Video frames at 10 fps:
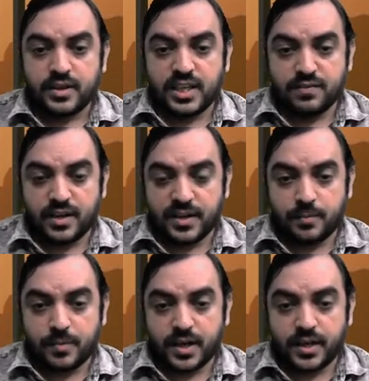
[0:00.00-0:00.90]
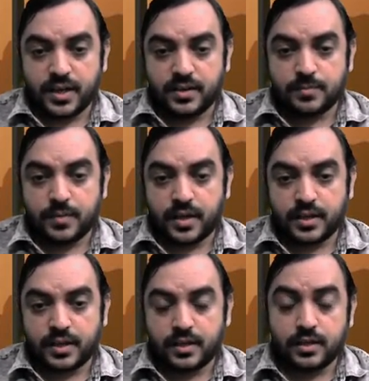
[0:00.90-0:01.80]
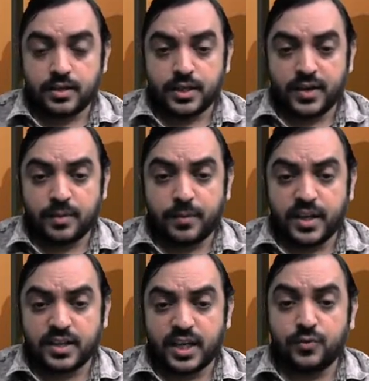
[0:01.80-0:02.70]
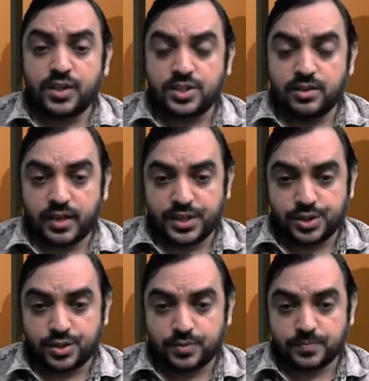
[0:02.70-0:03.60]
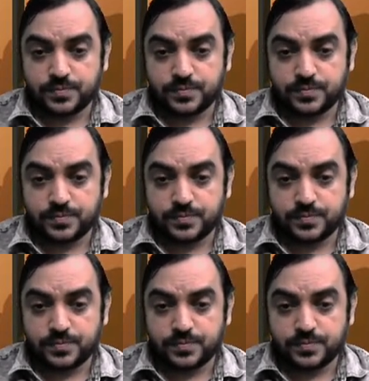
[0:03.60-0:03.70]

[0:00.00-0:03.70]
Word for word: divided by mark uh, divided by conversion ratio